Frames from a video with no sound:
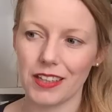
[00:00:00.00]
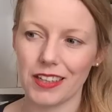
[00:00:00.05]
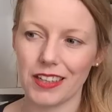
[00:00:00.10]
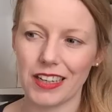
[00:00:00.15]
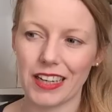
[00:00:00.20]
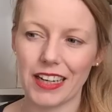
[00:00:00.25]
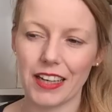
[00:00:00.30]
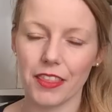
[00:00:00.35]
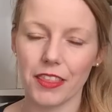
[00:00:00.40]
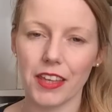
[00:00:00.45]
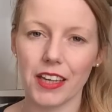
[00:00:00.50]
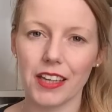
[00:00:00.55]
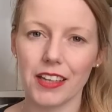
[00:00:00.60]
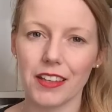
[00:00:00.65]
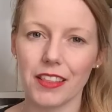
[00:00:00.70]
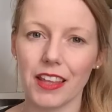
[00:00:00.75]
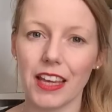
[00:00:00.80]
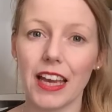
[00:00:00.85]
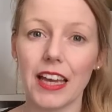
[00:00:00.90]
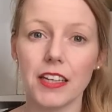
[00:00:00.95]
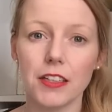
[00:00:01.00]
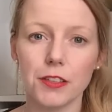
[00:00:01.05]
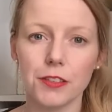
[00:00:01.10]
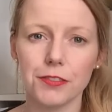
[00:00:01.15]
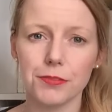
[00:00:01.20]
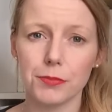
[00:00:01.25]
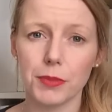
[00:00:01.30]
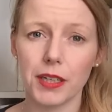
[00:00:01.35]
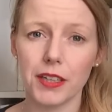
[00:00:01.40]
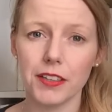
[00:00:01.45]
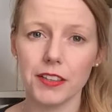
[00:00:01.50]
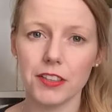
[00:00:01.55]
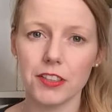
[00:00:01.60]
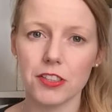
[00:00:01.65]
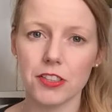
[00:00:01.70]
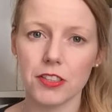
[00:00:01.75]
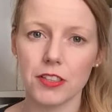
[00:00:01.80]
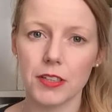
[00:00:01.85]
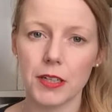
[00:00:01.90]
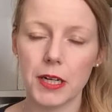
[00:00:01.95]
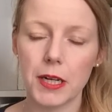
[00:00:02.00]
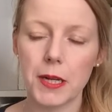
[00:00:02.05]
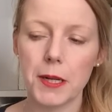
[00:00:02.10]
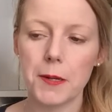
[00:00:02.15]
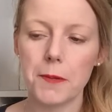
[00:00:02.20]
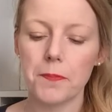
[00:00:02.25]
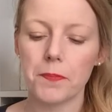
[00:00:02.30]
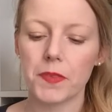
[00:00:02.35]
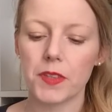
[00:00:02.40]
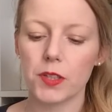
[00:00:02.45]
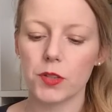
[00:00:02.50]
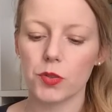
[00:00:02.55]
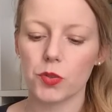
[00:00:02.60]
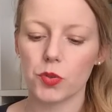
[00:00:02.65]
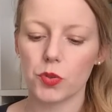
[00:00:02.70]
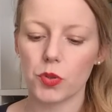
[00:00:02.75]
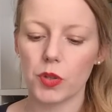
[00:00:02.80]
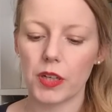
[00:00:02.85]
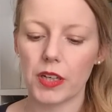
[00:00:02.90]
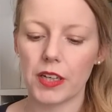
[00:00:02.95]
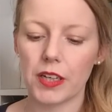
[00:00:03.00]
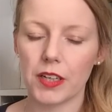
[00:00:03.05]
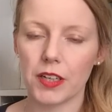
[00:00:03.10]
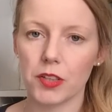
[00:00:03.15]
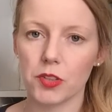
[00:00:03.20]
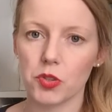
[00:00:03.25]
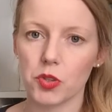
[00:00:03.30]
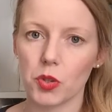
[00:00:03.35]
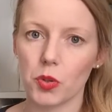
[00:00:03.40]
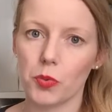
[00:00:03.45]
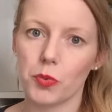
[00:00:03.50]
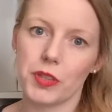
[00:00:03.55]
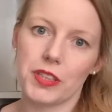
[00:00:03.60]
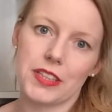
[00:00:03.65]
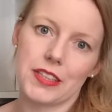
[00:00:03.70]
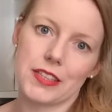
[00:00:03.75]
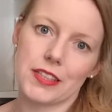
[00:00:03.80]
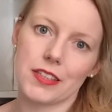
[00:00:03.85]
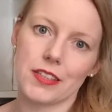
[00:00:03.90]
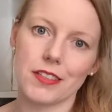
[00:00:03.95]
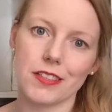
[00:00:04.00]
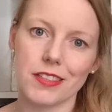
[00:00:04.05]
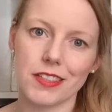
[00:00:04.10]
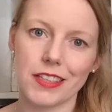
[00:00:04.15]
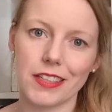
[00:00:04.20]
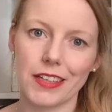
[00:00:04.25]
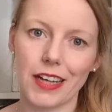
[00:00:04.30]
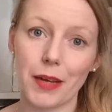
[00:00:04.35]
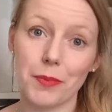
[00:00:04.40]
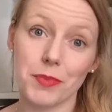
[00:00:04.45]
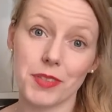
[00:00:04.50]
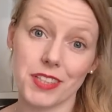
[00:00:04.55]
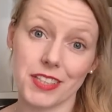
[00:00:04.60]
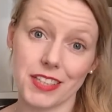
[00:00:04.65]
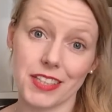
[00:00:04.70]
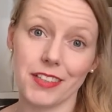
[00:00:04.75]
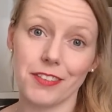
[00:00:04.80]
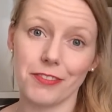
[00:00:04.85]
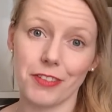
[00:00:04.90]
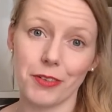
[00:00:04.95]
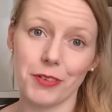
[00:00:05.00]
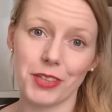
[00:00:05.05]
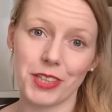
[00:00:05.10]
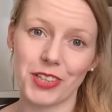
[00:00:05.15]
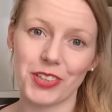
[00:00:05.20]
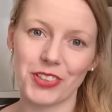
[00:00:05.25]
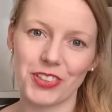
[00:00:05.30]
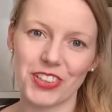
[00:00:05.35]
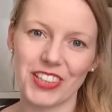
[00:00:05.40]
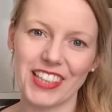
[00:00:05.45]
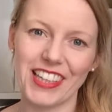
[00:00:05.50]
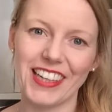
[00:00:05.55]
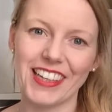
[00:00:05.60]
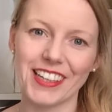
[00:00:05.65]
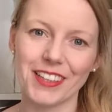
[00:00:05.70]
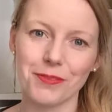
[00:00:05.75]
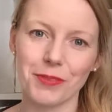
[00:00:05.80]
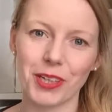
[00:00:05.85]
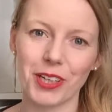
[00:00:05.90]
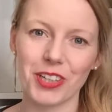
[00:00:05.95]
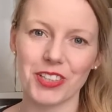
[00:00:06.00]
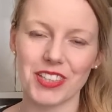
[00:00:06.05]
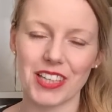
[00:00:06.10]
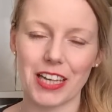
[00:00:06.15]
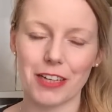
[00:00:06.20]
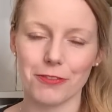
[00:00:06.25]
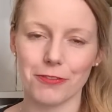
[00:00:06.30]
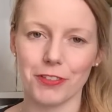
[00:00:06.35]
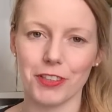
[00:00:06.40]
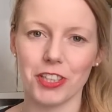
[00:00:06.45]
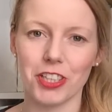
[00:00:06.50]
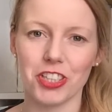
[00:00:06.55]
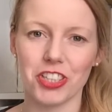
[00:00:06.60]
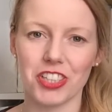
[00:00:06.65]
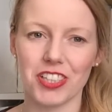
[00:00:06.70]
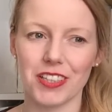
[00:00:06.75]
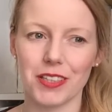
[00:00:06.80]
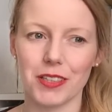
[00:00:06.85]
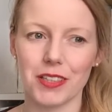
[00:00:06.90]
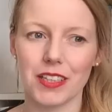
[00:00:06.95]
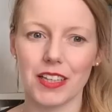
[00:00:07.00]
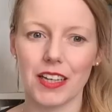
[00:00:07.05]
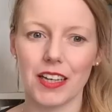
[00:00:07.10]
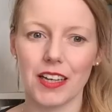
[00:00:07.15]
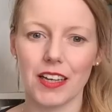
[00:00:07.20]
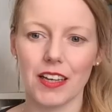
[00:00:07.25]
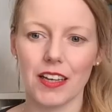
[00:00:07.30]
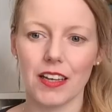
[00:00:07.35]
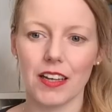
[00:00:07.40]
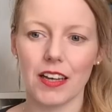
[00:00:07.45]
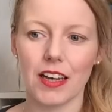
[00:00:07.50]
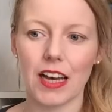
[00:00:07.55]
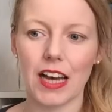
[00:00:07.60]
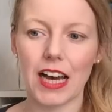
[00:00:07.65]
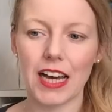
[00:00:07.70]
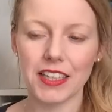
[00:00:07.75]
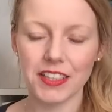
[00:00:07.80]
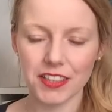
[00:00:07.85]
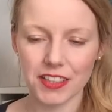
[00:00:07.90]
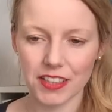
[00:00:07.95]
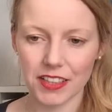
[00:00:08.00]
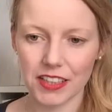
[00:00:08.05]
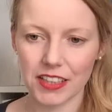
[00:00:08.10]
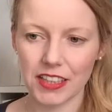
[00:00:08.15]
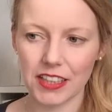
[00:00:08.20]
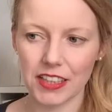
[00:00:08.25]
I think, the end of March. So I'm still very good because I have finished it in under